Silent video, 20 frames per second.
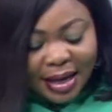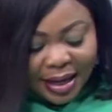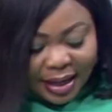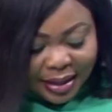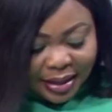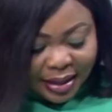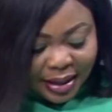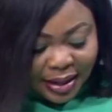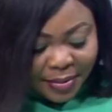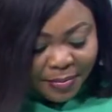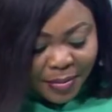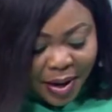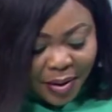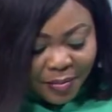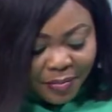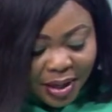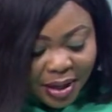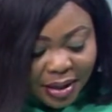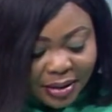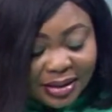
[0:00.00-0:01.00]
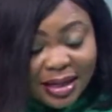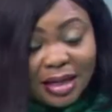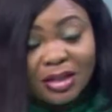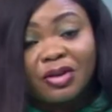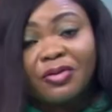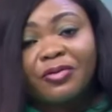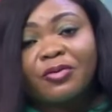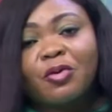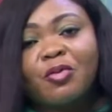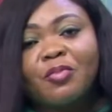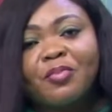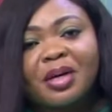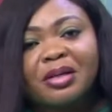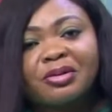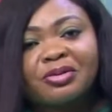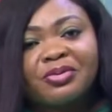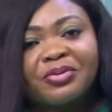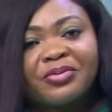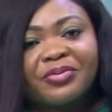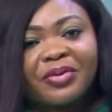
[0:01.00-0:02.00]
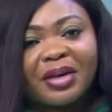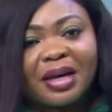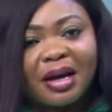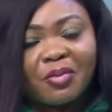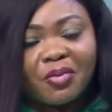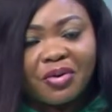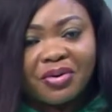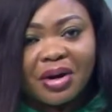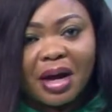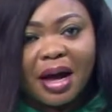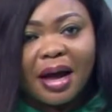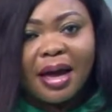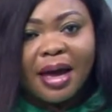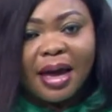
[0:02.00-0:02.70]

e de ema me touch of kumbe so fi ha wona